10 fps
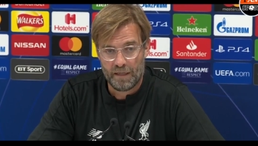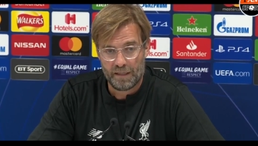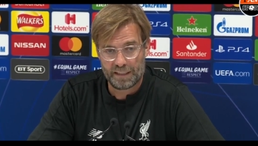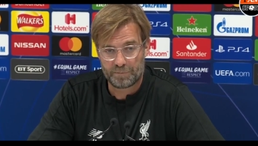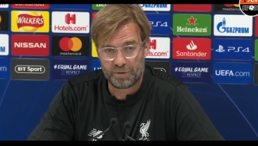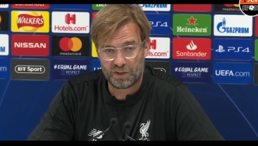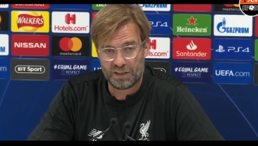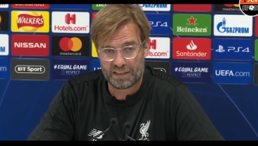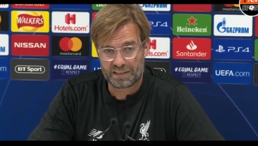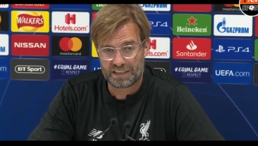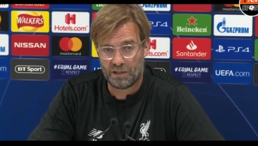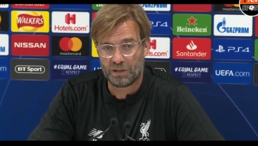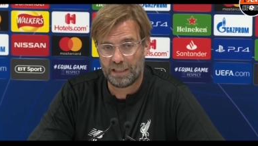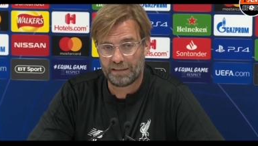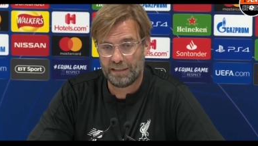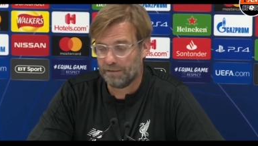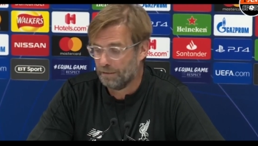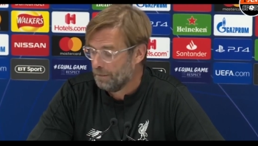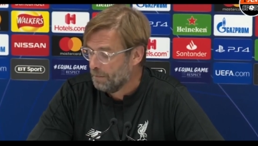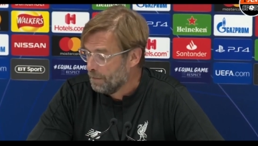against PSG doesn't sound like that.
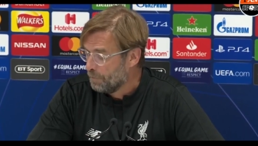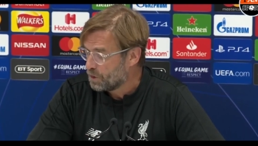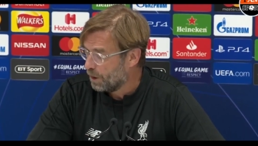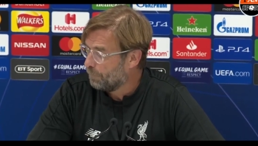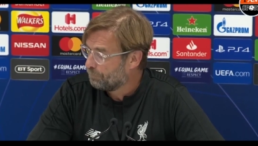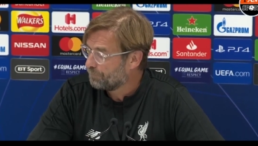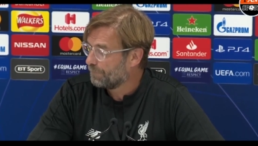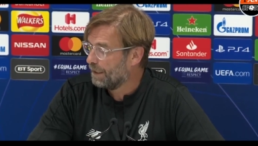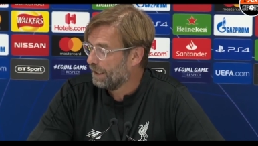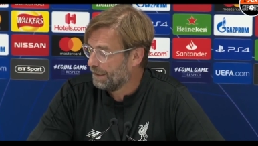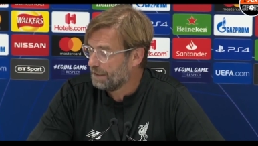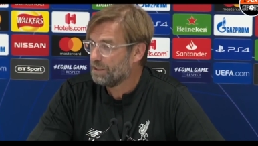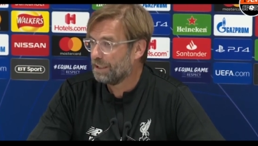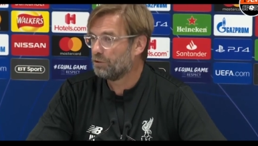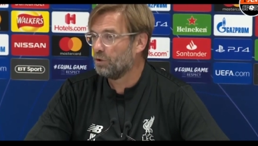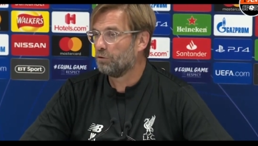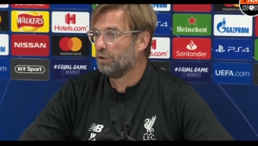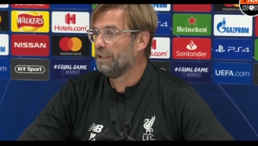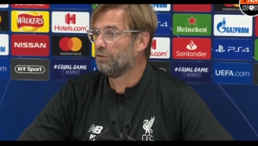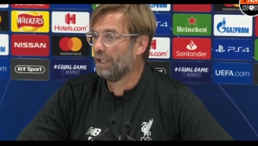So and that's it. That you are
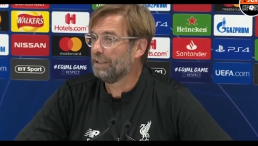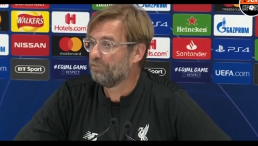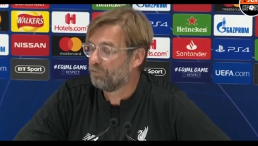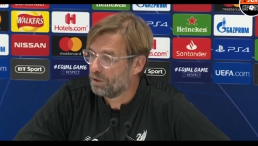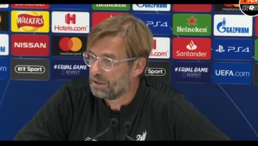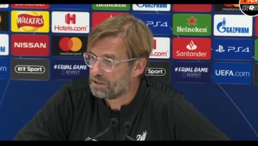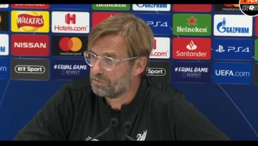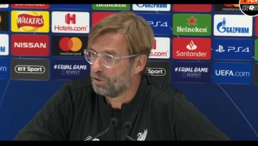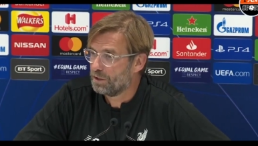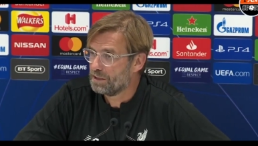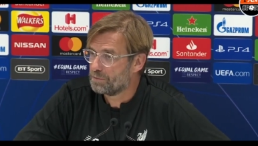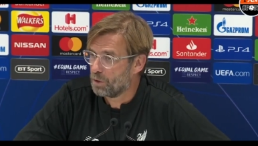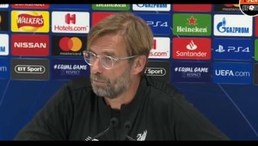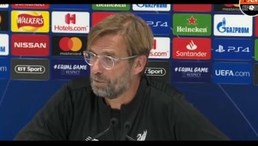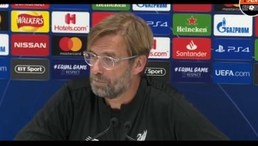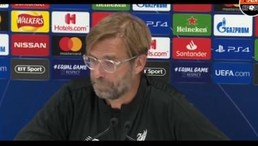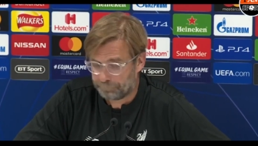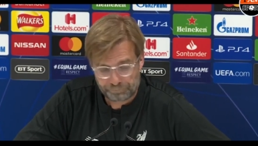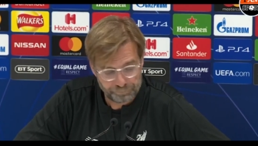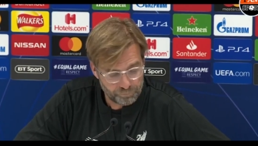really ready for this for these problems,
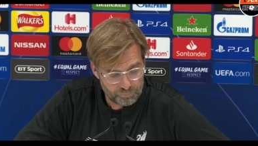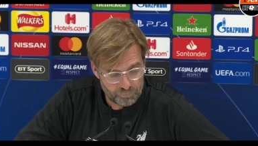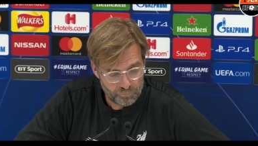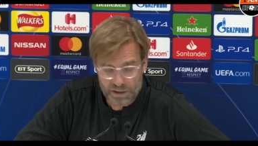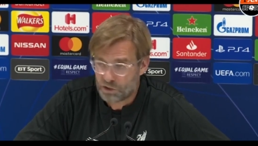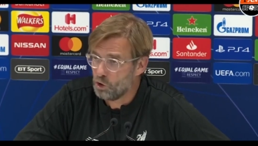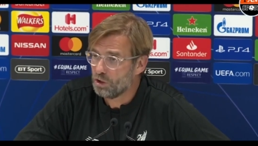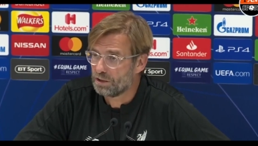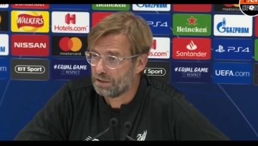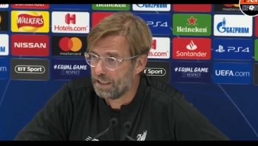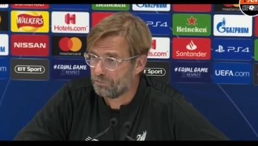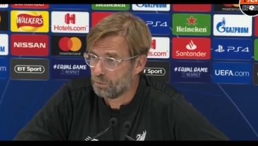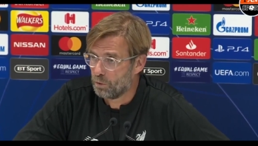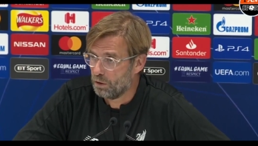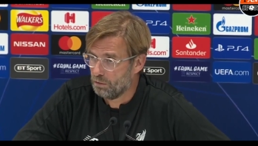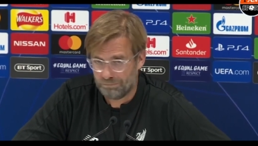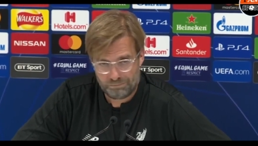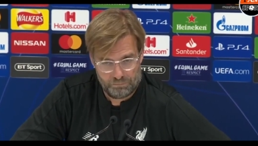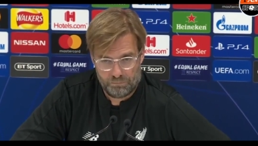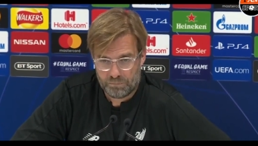and sorted it. They have the ball,
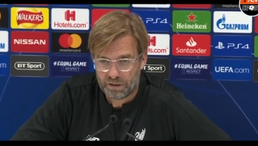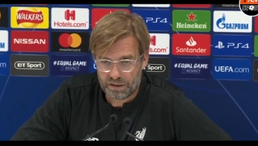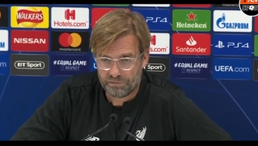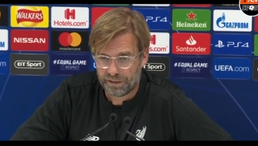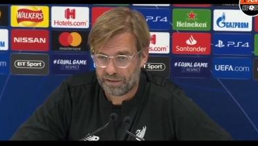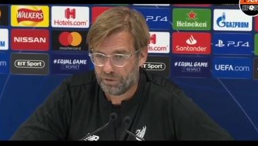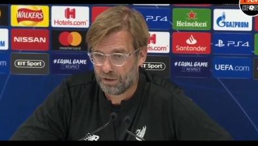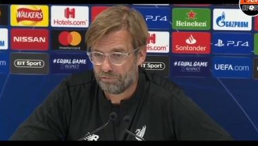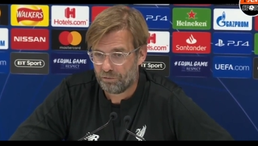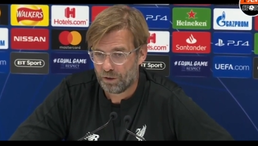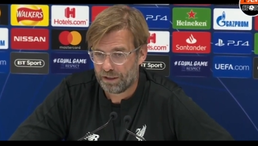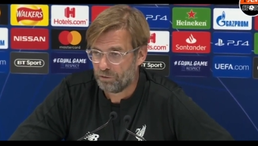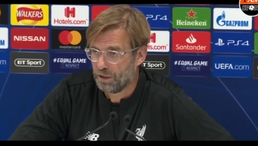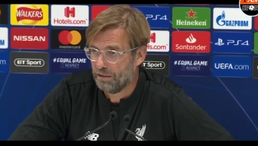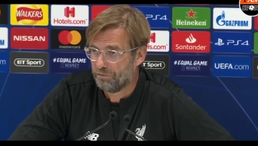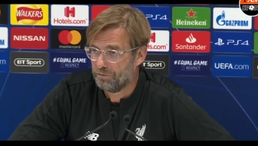defend with whatever you have.